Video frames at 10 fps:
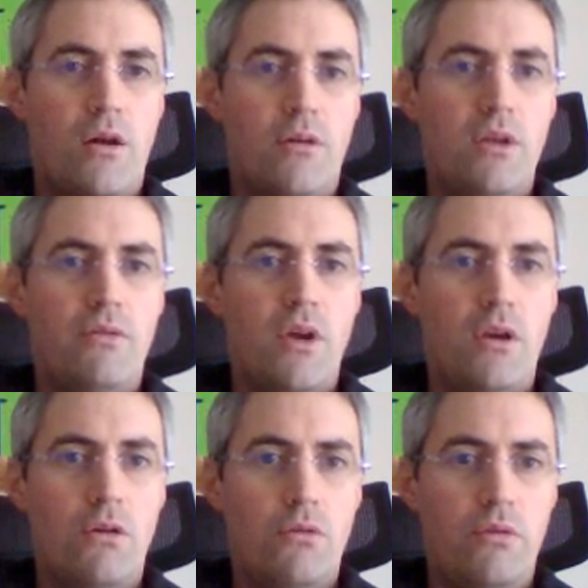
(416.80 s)
if I
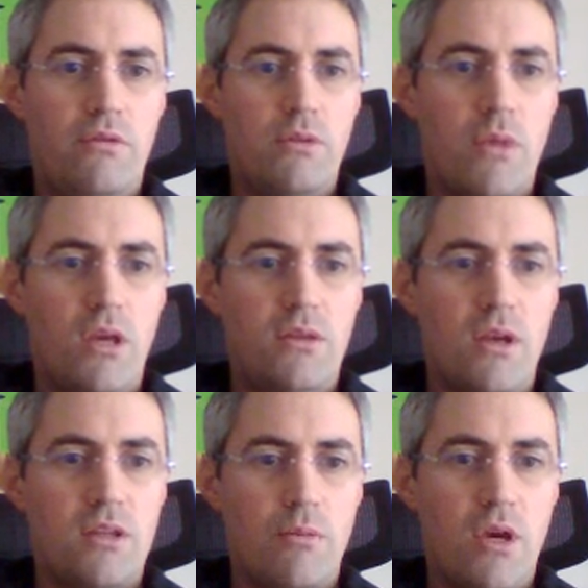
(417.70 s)
go within my
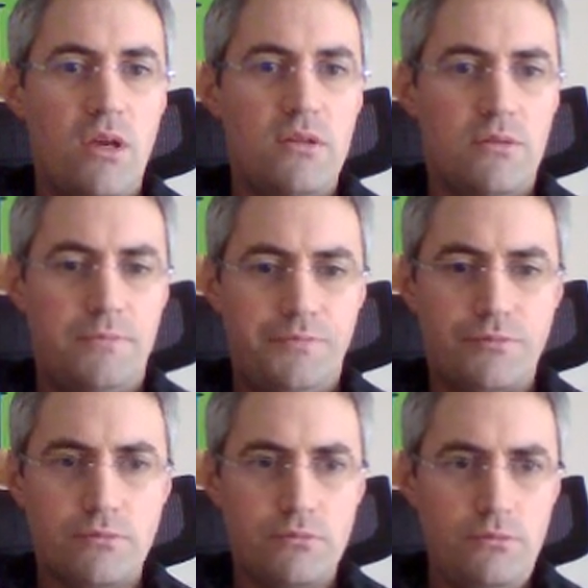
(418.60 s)
database
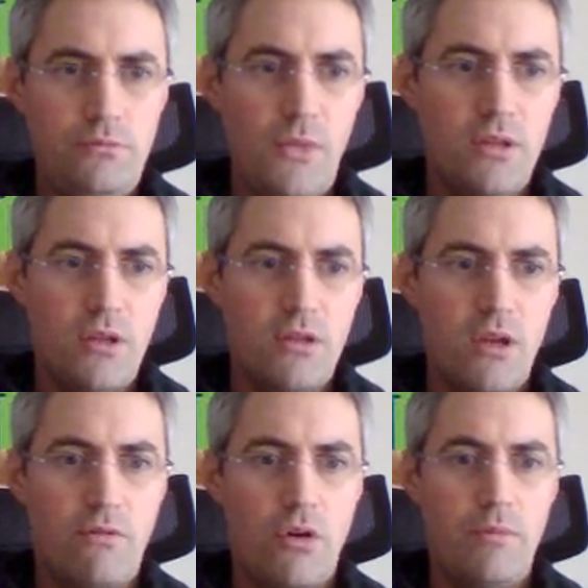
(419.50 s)
that I
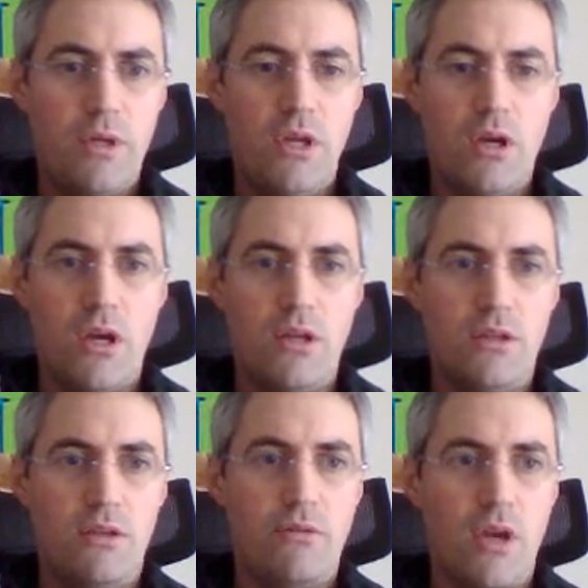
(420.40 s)
have up here, and if I